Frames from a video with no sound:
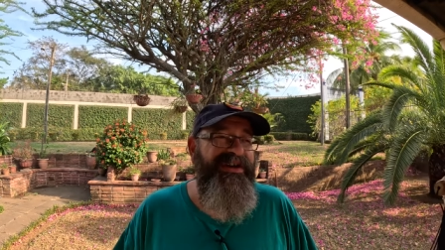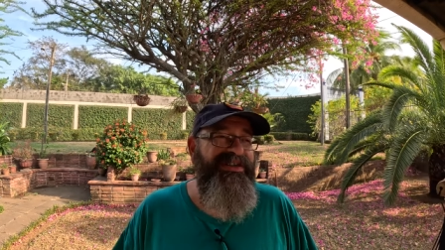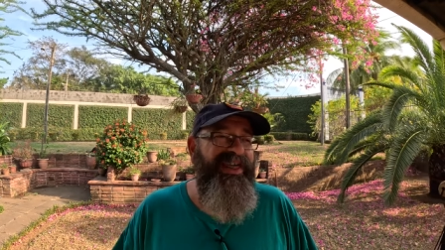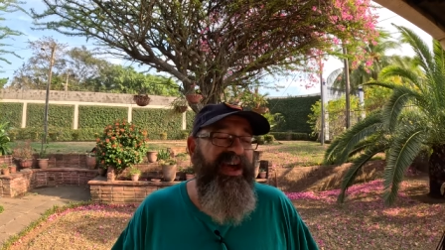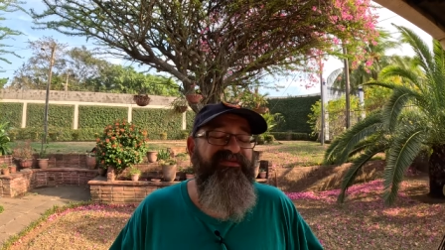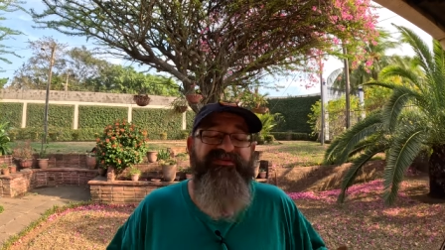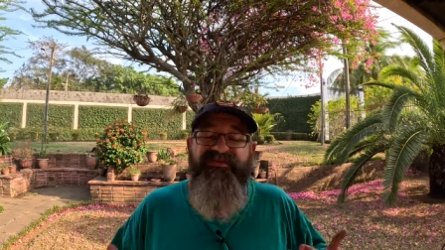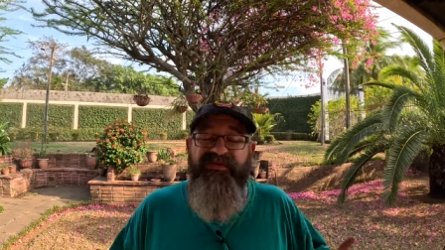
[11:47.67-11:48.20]

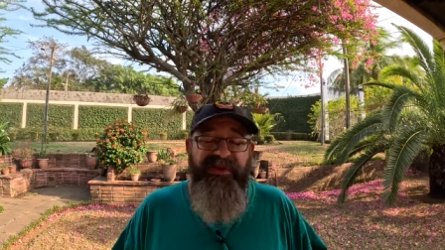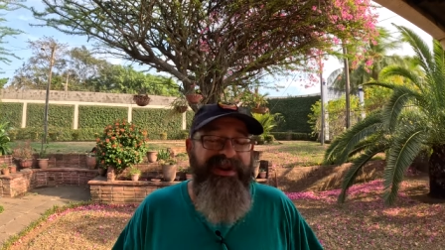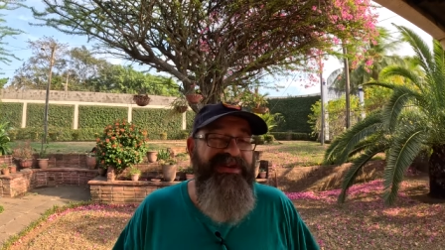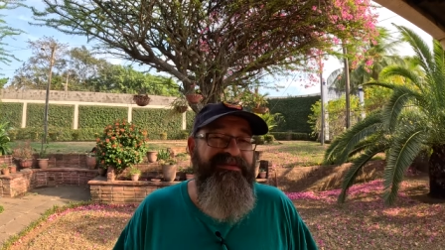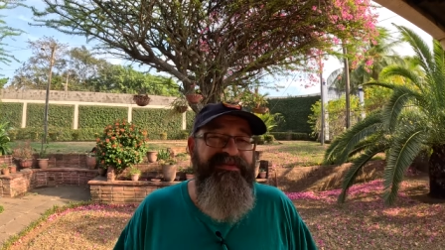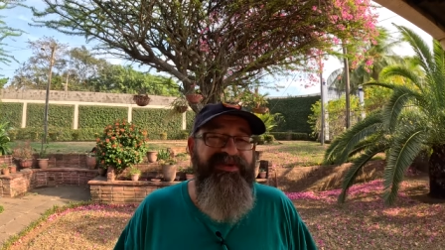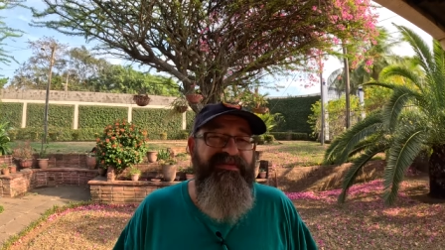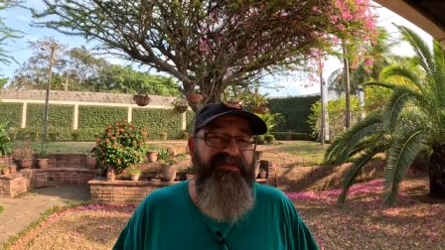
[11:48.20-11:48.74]
that
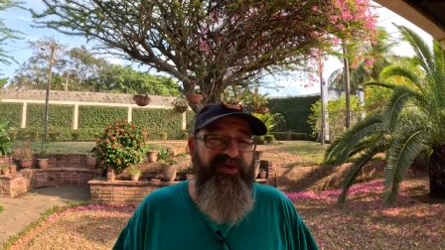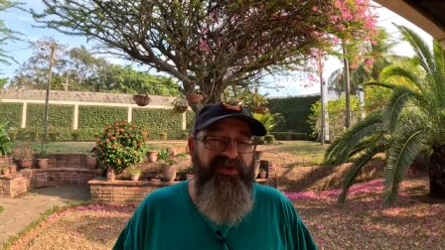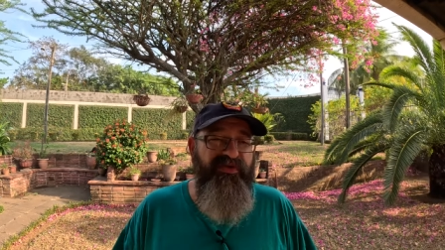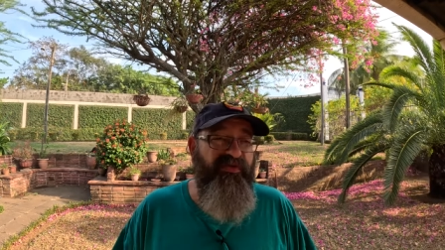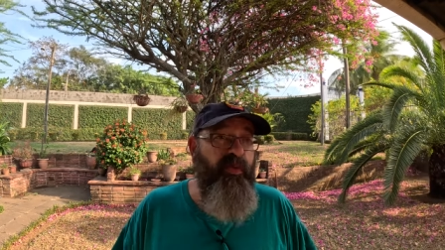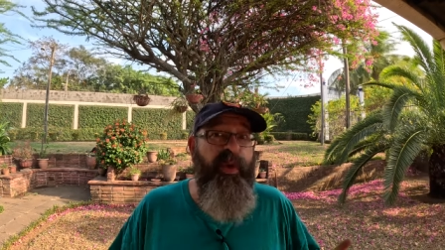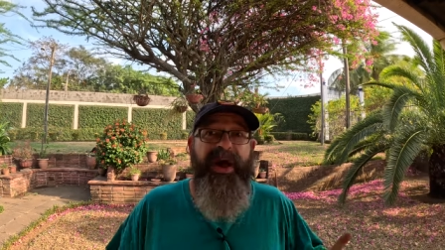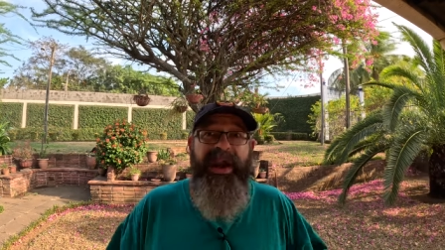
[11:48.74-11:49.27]
freedom to
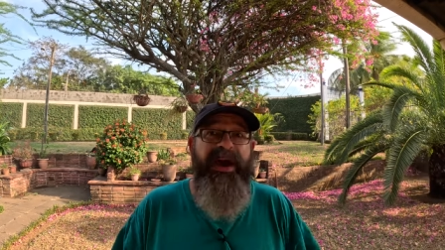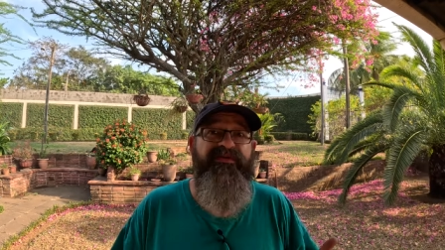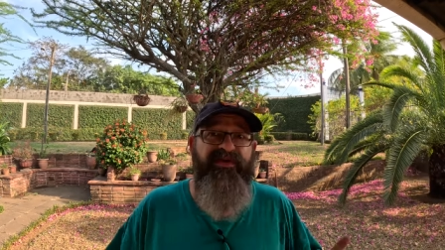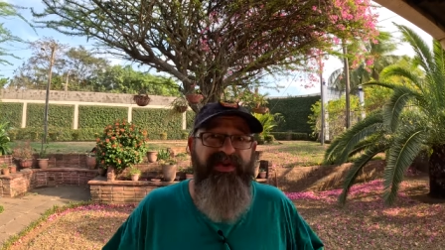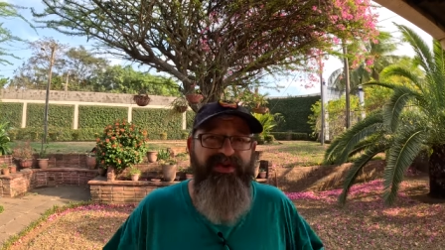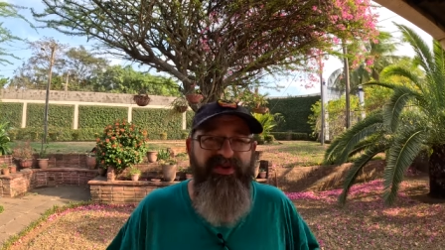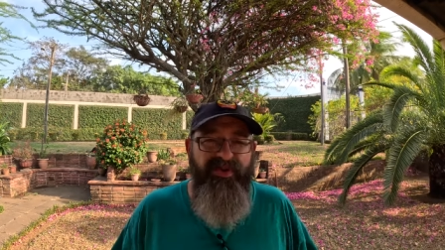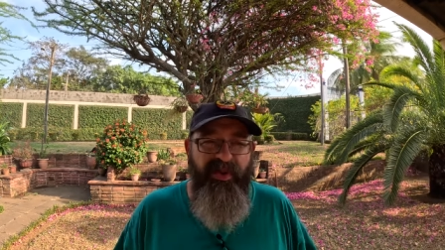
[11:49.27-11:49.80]
move whenever
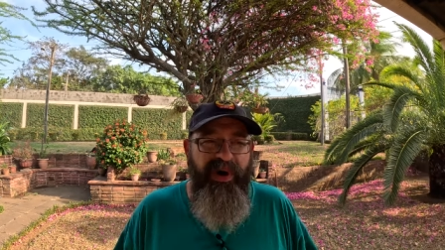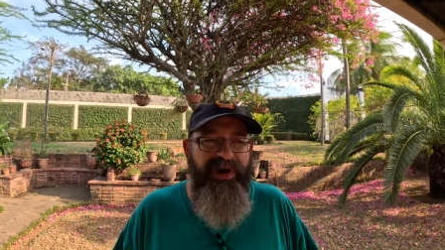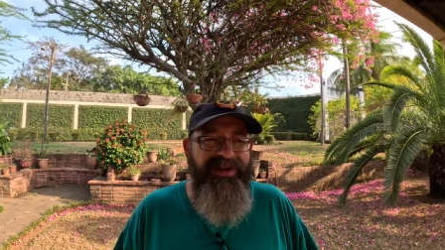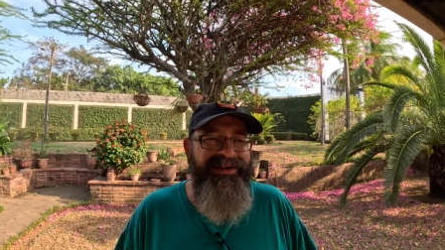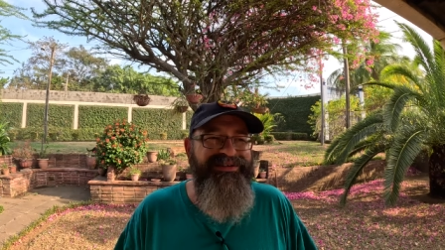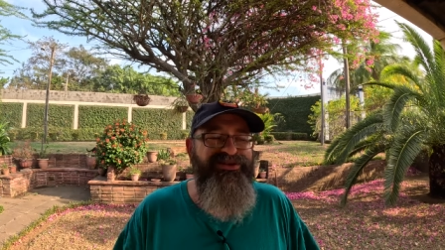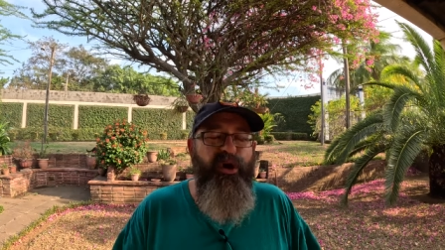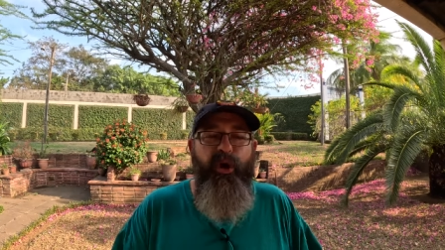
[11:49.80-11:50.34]
you want
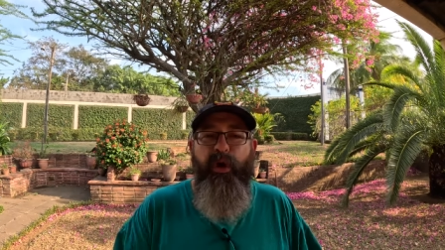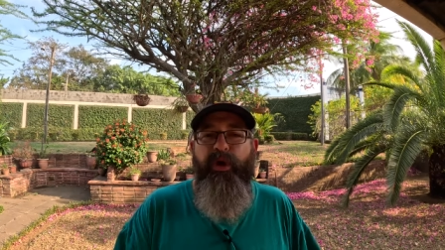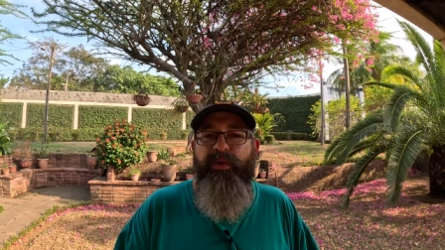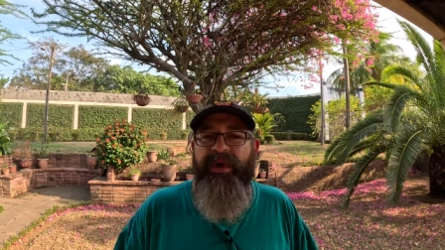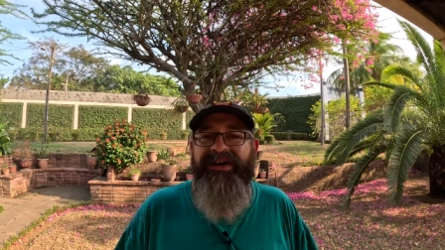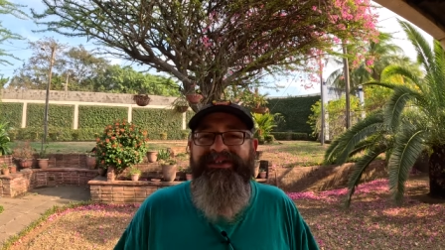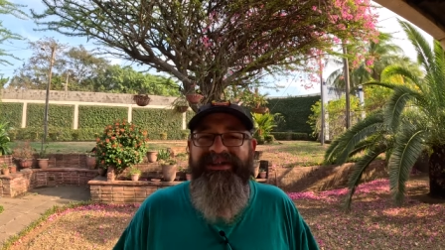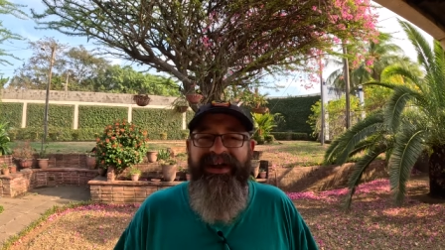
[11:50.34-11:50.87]
is
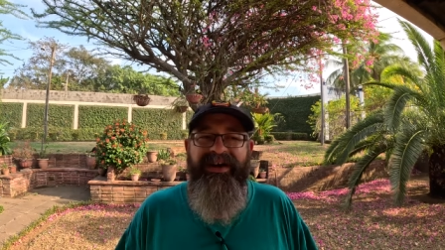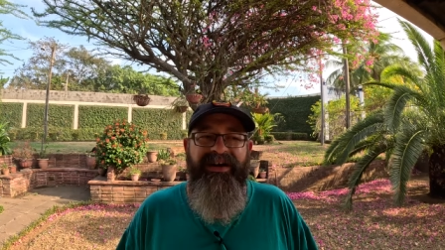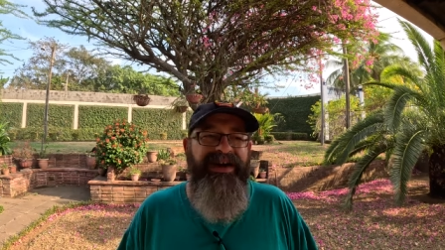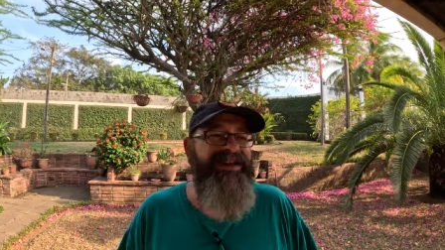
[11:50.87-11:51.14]
always there.